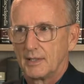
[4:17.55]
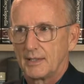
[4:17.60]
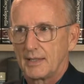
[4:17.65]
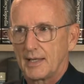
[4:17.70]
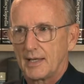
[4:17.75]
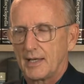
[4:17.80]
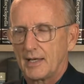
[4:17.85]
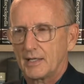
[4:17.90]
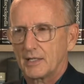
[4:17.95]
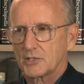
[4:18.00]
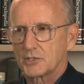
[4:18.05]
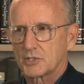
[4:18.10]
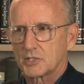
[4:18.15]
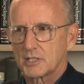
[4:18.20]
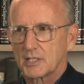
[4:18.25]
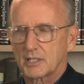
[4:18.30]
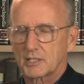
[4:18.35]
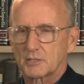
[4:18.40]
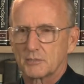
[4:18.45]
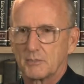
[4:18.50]
Now, how does
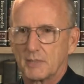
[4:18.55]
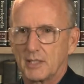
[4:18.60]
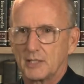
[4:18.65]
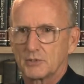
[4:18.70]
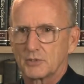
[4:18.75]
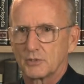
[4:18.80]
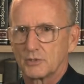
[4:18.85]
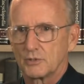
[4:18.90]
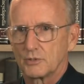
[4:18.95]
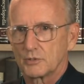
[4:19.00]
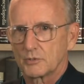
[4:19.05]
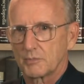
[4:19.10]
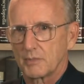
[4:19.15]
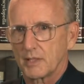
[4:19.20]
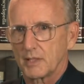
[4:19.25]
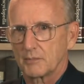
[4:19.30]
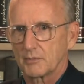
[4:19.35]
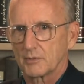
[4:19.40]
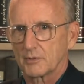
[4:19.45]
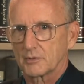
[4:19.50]
6 major
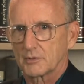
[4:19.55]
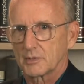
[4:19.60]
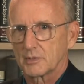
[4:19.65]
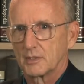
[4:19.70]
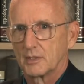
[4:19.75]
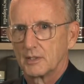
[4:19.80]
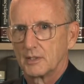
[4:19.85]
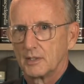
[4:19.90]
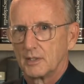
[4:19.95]
newspapers